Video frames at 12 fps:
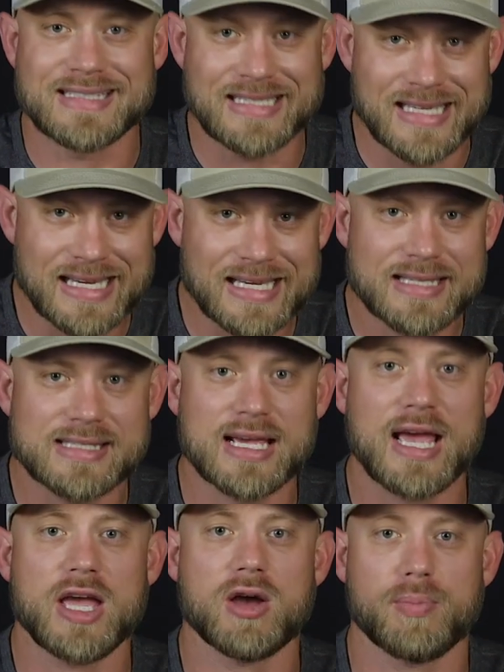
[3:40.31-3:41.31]

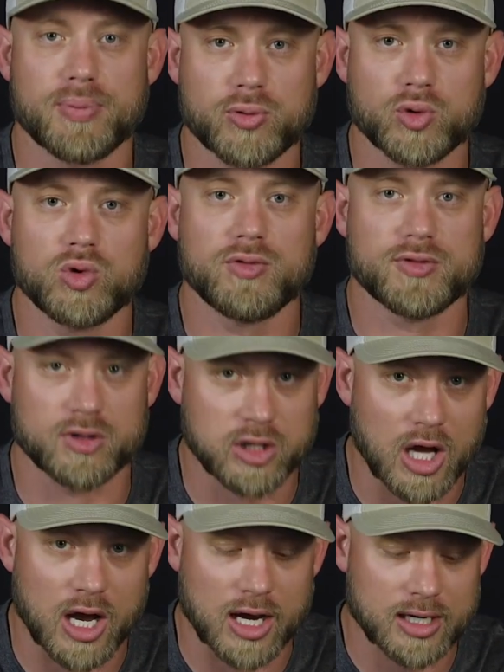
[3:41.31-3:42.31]
TSA approved
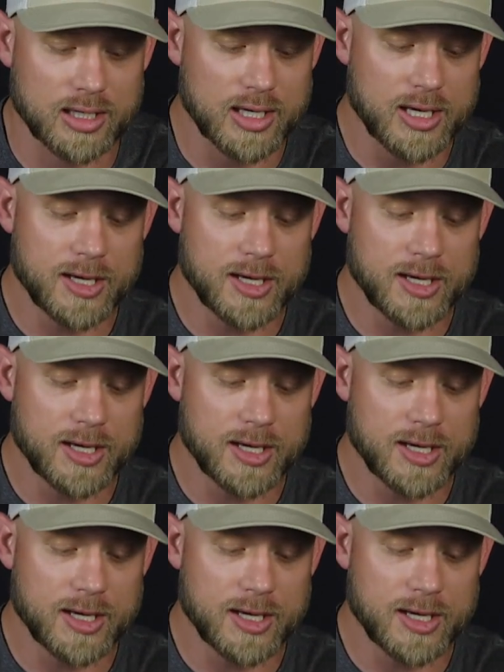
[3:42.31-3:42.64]
lock